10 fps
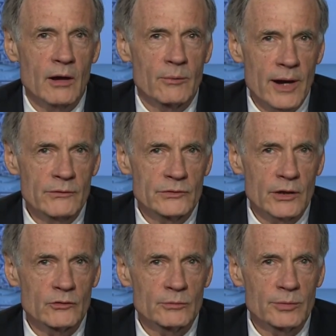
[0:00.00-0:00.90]
private
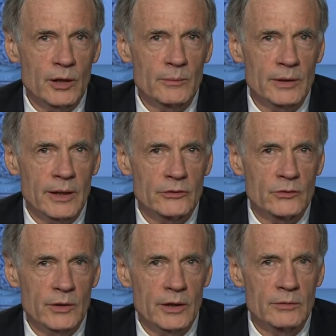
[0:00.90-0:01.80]
sector employment has
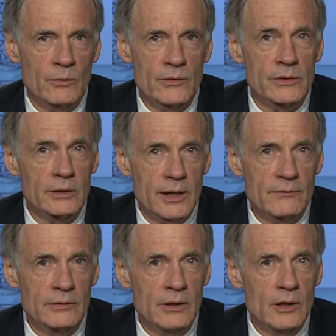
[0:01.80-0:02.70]
created more than
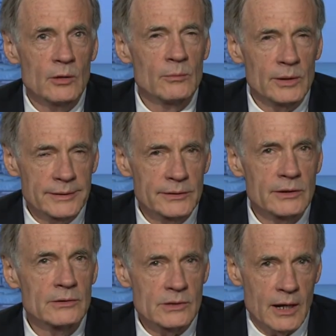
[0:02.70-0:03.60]
11 million
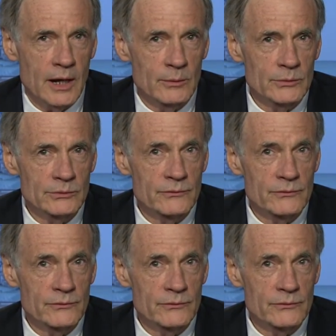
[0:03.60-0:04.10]
jobs.